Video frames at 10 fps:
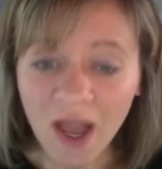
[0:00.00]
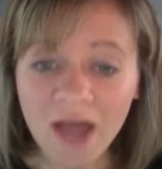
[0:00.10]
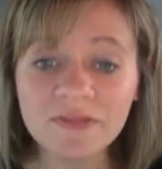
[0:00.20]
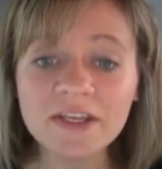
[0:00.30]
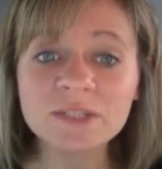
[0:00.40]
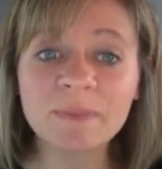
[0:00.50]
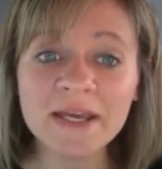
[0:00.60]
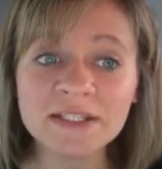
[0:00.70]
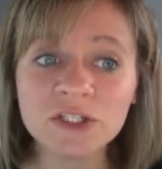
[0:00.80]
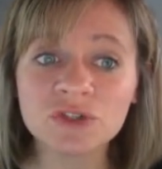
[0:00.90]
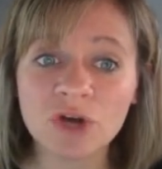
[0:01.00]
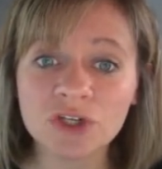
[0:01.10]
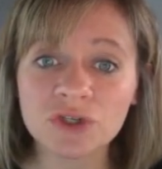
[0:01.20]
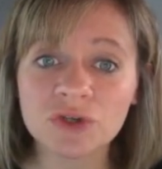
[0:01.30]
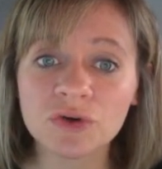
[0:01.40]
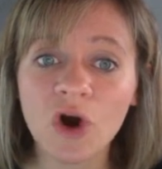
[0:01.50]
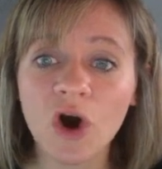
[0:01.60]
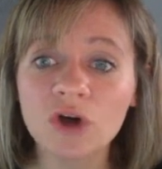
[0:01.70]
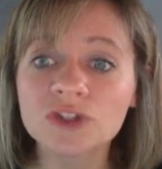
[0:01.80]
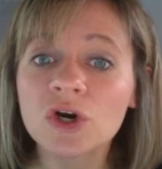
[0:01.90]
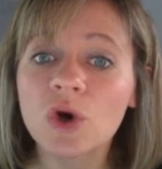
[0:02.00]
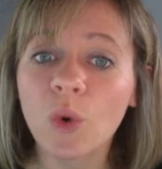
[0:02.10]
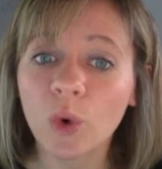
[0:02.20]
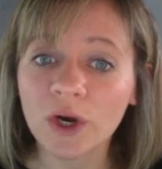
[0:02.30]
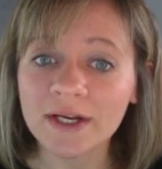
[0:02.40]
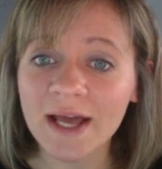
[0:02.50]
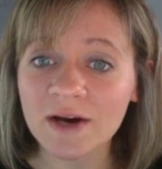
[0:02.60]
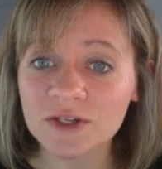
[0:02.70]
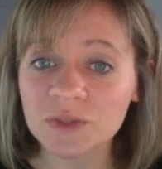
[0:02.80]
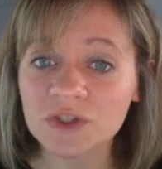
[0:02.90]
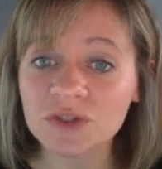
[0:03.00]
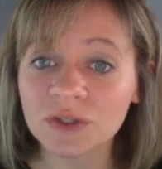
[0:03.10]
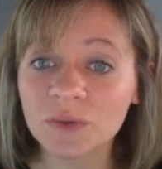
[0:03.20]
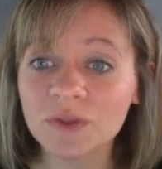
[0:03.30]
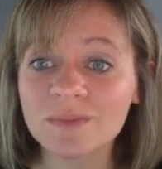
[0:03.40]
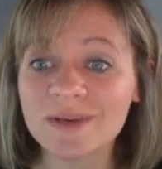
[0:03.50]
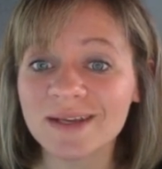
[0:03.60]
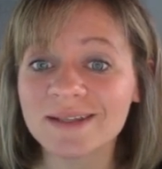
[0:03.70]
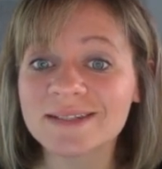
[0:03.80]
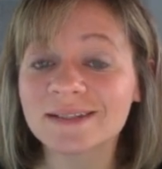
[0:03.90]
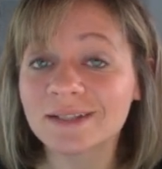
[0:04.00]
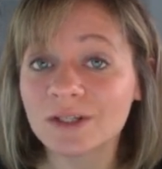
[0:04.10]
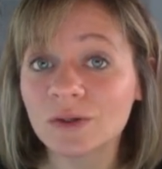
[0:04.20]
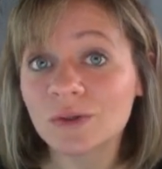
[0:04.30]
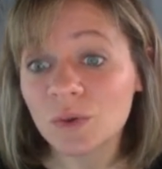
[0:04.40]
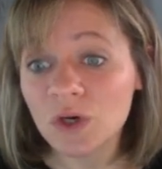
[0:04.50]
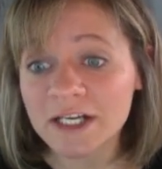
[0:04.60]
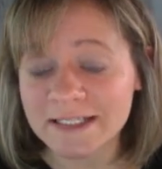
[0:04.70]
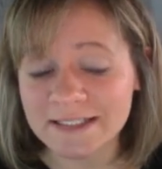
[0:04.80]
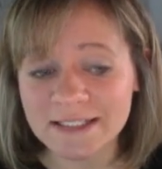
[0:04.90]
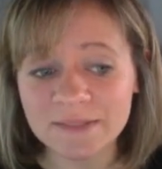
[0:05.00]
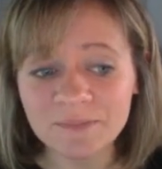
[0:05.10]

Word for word: And these basic structures are called organelles, which literally means little organs.